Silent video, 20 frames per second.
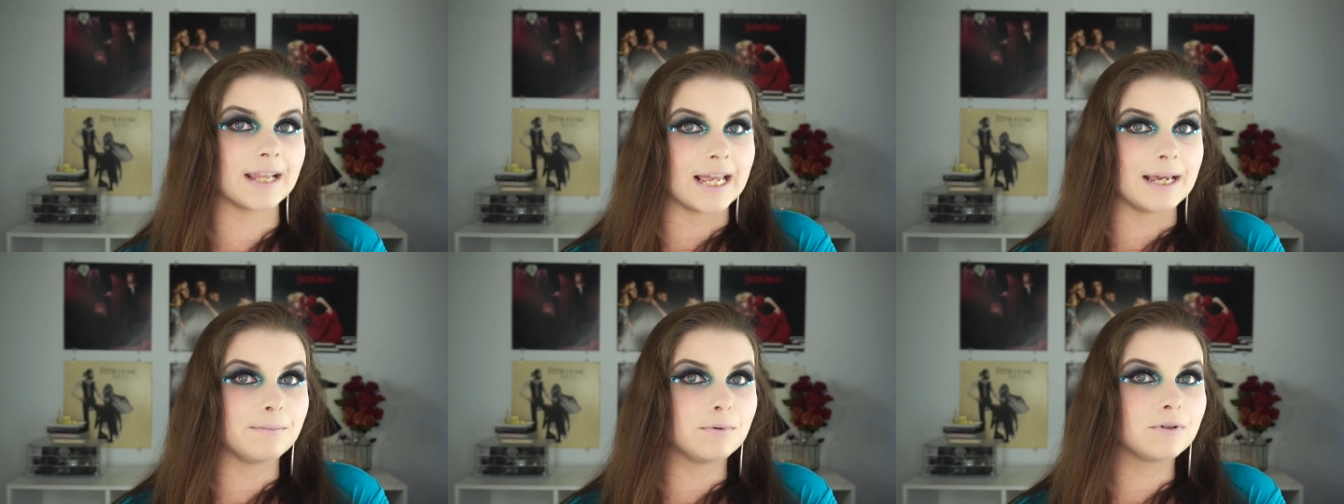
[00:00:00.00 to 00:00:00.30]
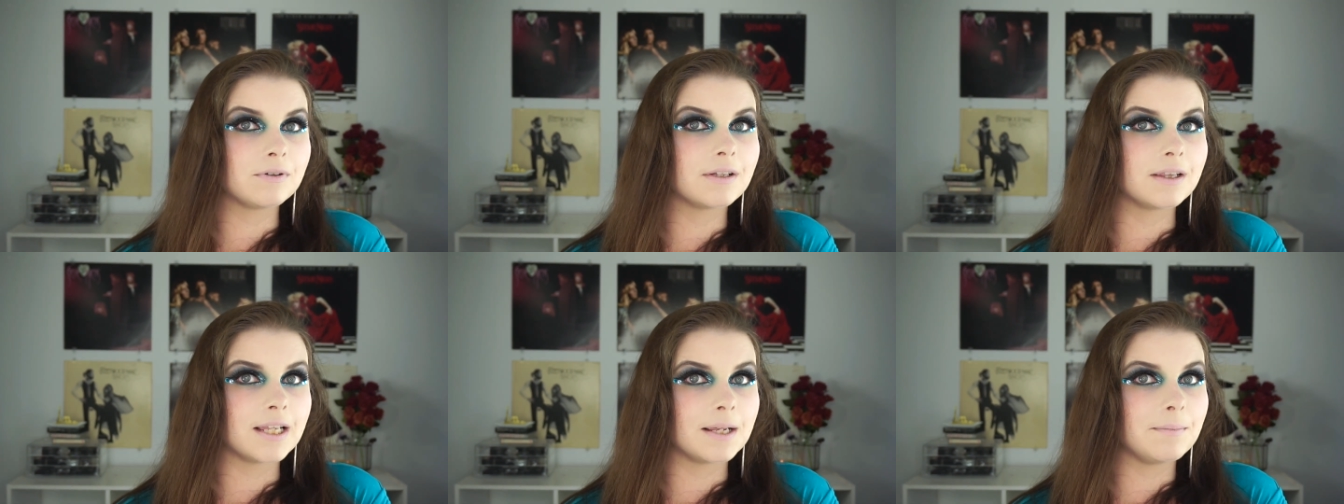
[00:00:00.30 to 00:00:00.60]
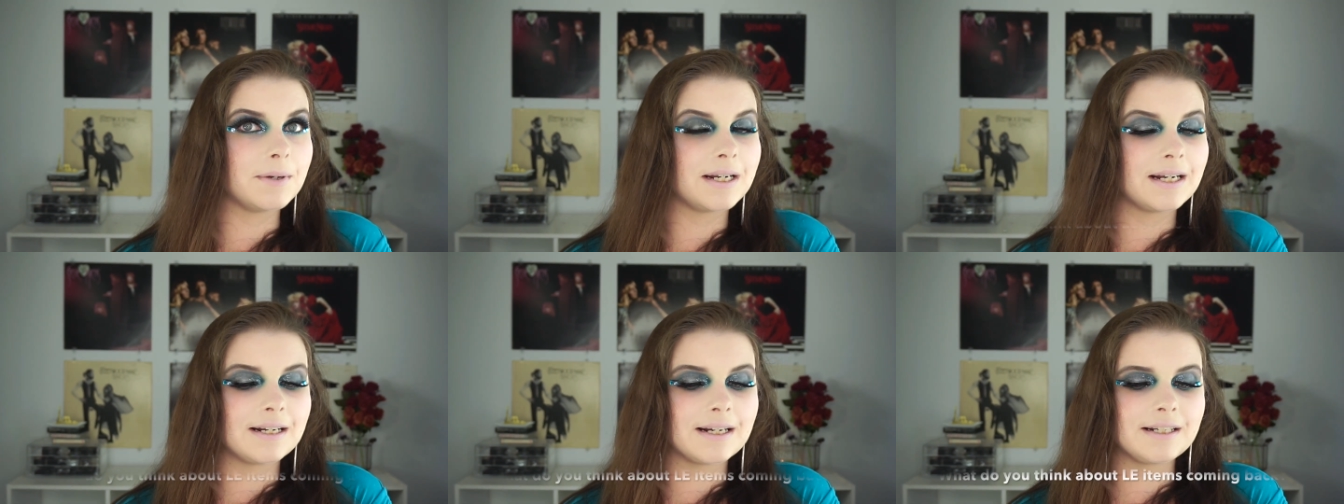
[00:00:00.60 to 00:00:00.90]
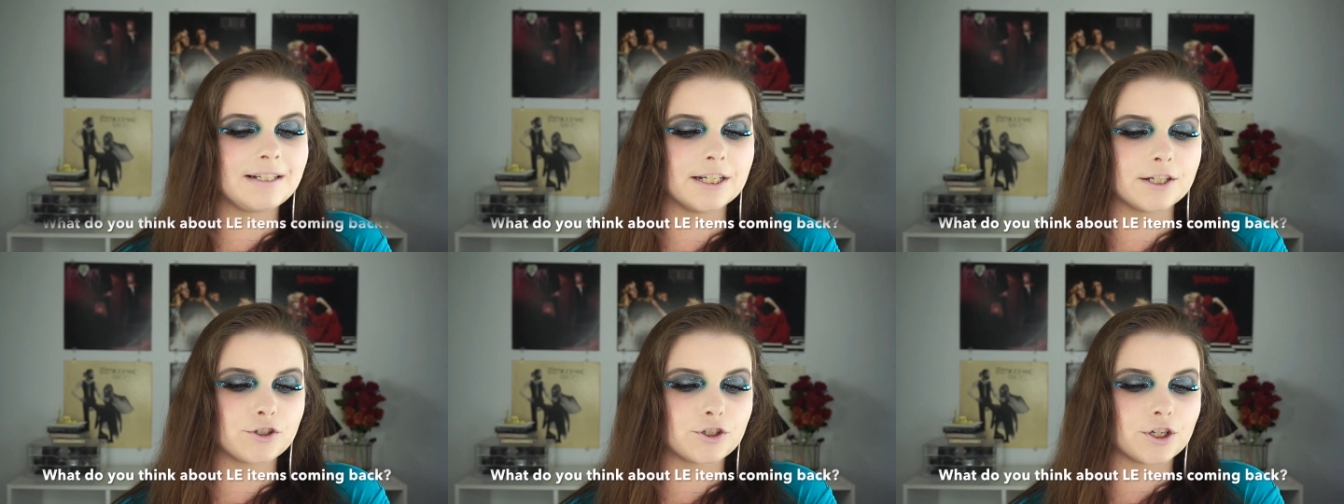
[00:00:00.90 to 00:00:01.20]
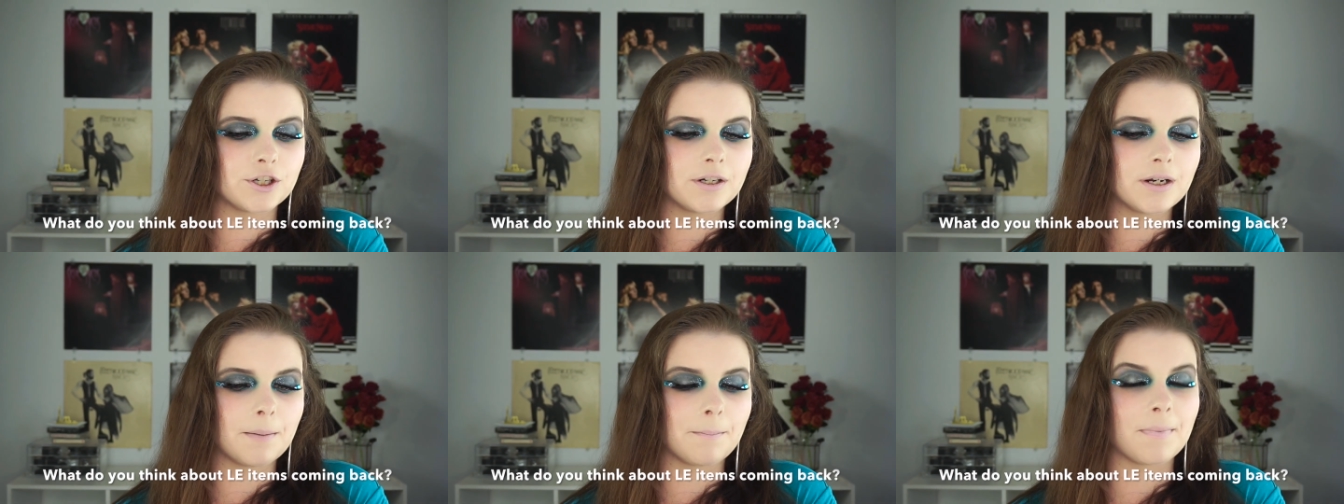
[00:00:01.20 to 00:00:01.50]
labeled limited
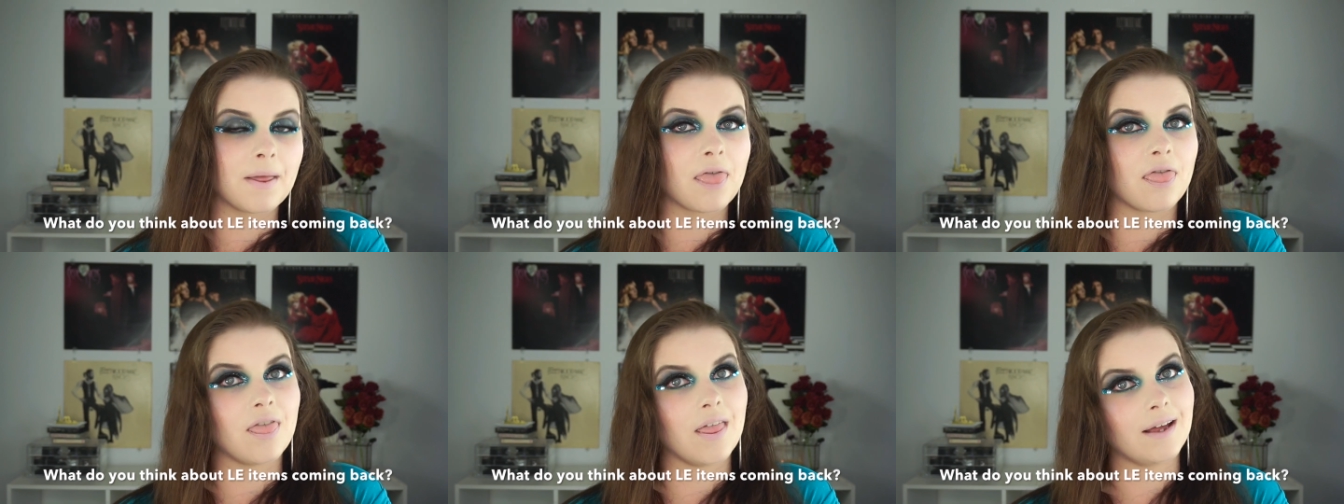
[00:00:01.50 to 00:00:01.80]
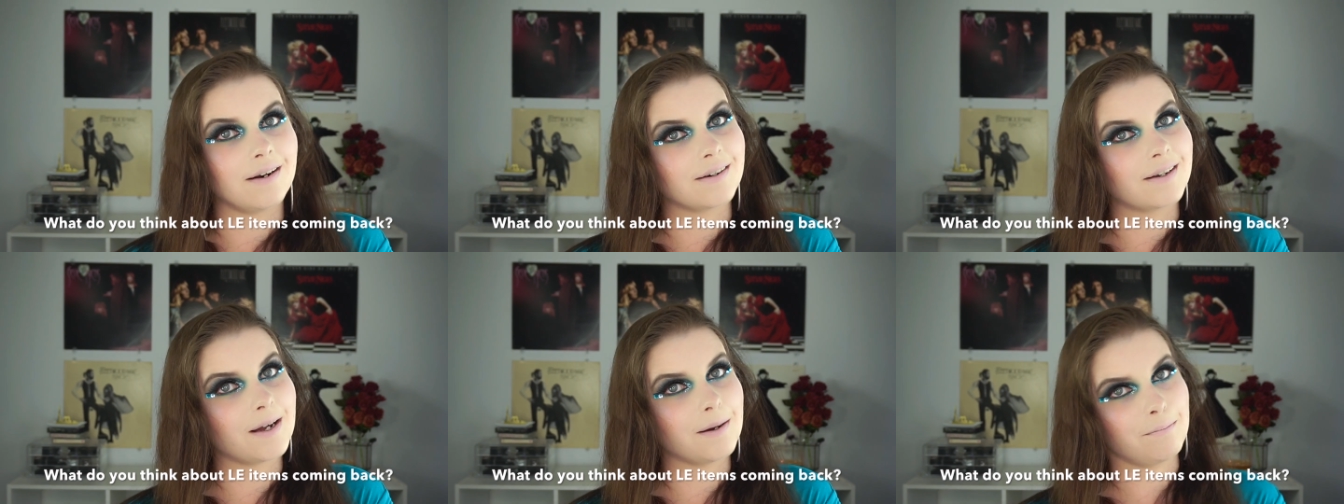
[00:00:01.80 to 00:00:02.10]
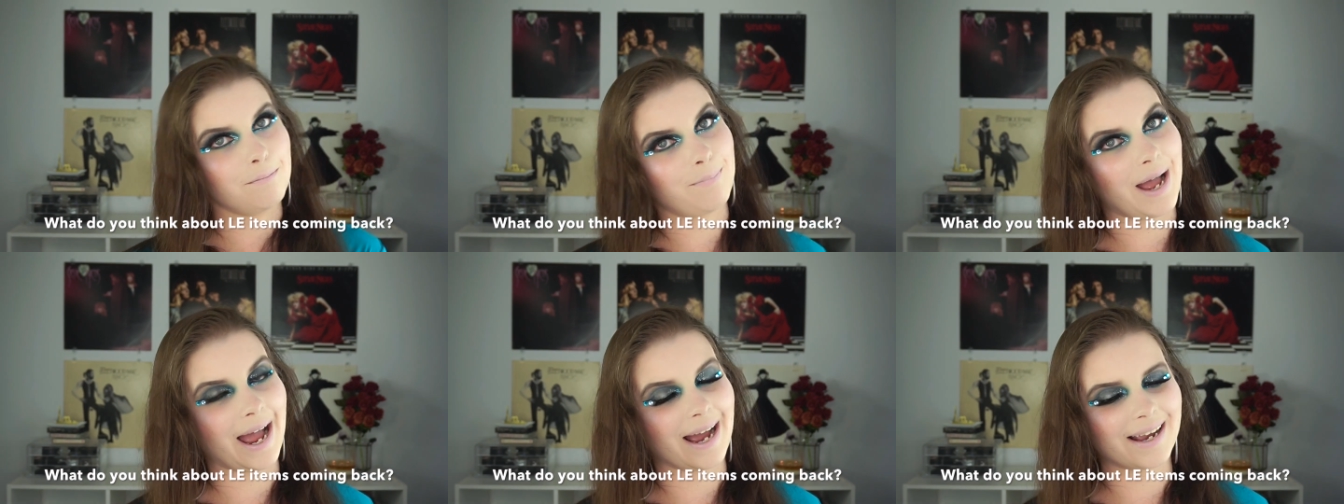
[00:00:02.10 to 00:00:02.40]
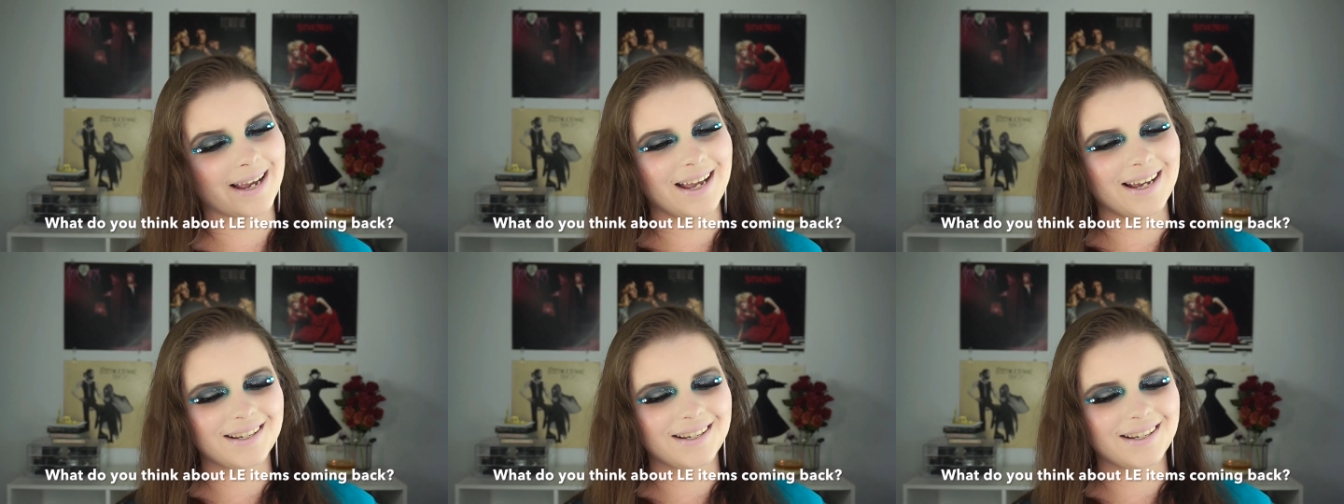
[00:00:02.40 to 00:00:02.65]
edition but then come back?